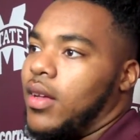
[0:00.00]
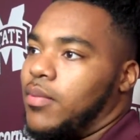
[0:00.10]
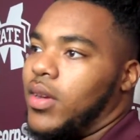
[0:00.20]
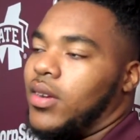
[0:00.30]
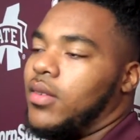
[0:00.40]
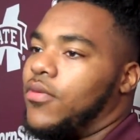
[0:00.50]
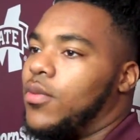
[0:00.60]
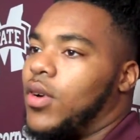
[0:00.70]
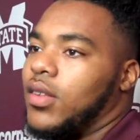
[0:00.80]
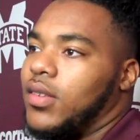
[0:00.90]
Being a
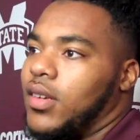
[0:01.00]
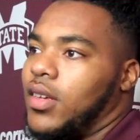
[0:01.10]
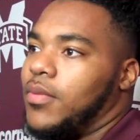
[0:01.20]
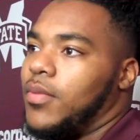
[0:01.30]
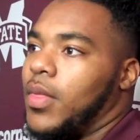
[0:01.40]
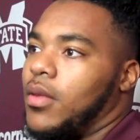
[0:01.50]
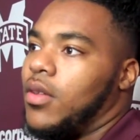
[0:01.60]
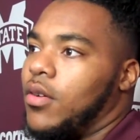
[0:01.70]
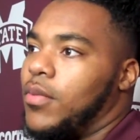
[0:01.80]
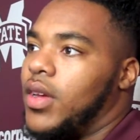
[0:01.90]
football team,
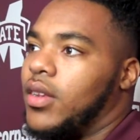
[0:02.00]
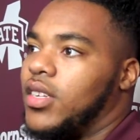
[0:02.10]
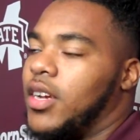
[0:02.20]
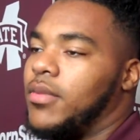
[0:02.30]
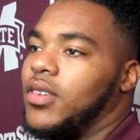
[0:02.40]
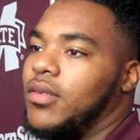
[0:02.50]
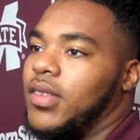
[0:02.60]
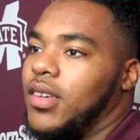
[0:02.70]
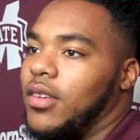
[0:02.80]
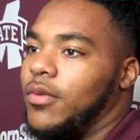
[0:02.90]
being a championship
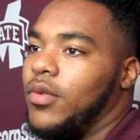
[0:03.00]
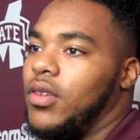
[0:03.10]
team,